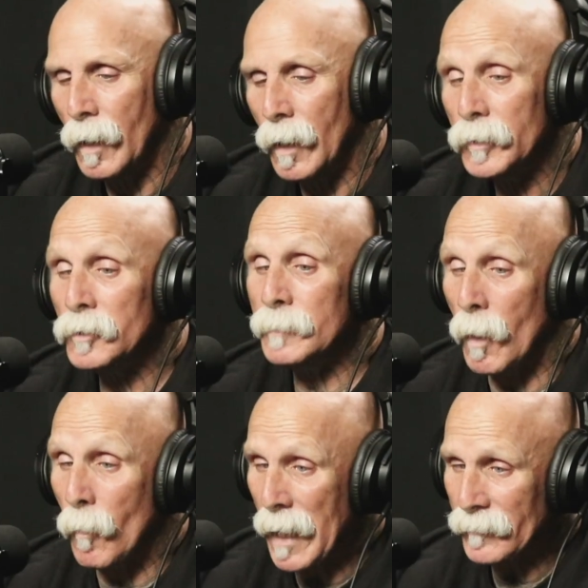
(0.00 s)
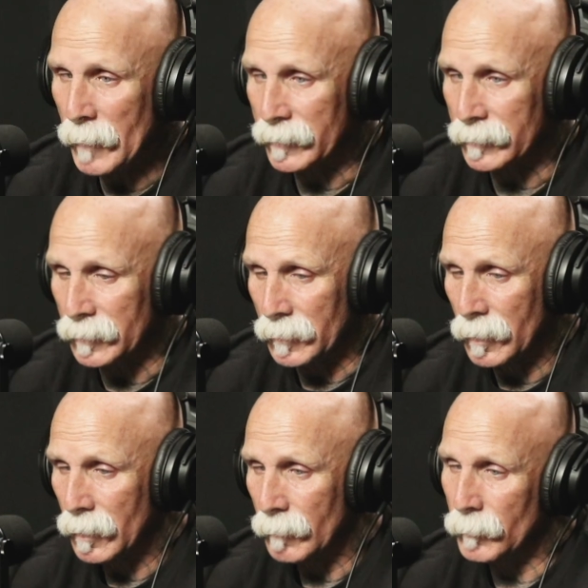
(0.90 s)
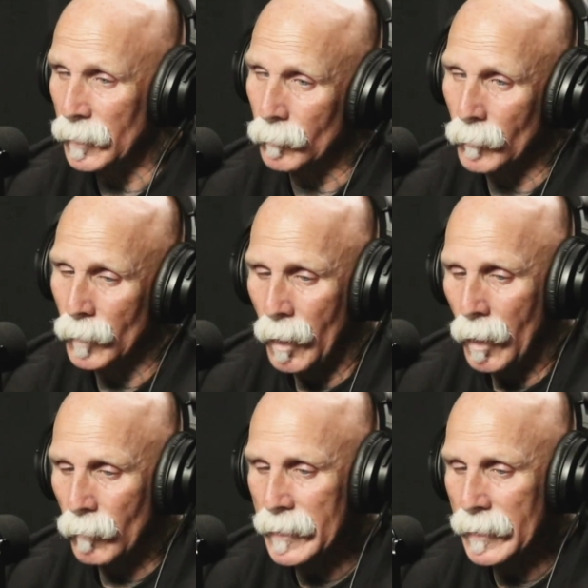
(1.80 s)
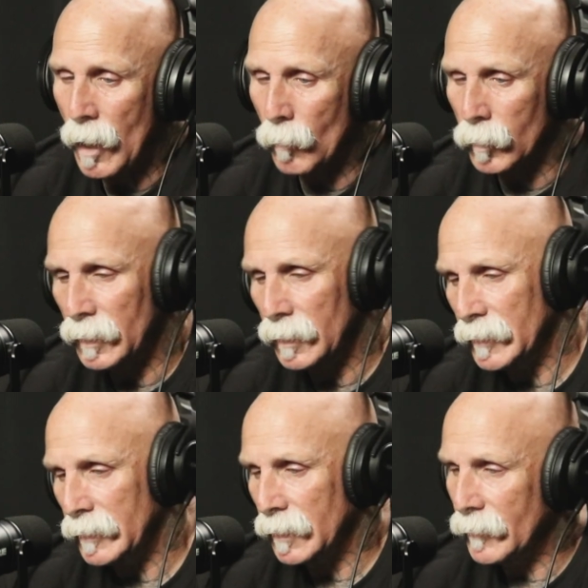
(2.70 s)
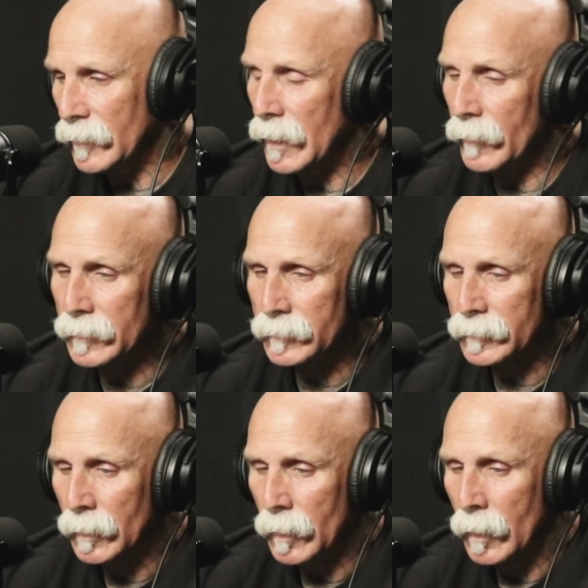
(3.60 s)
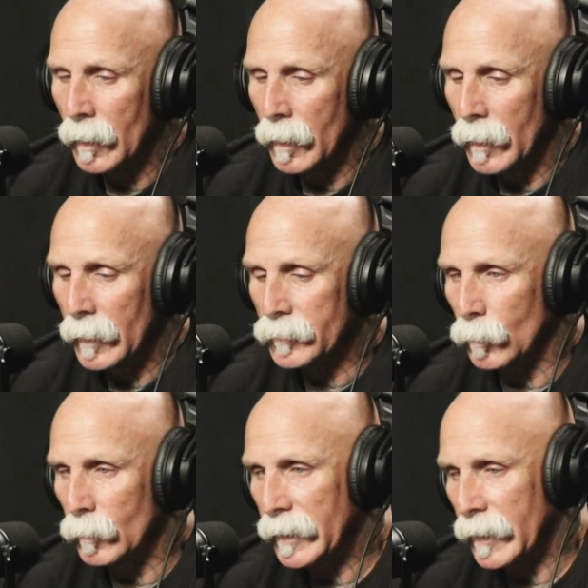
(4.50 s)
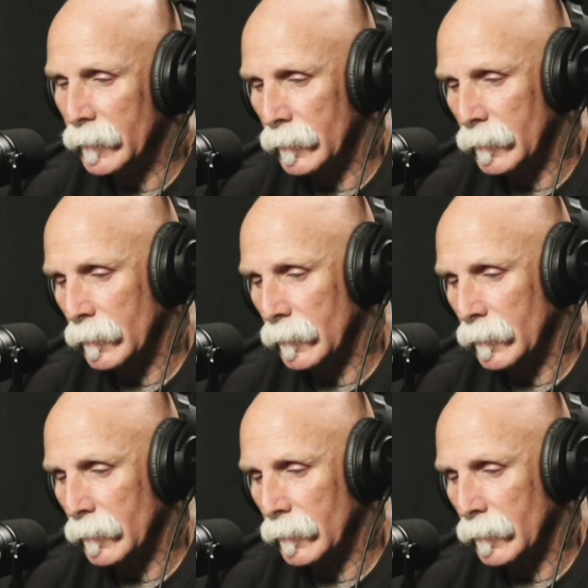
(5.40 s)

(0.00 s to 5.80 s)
Usually my wife makes it. But right now we're living in different areas until we get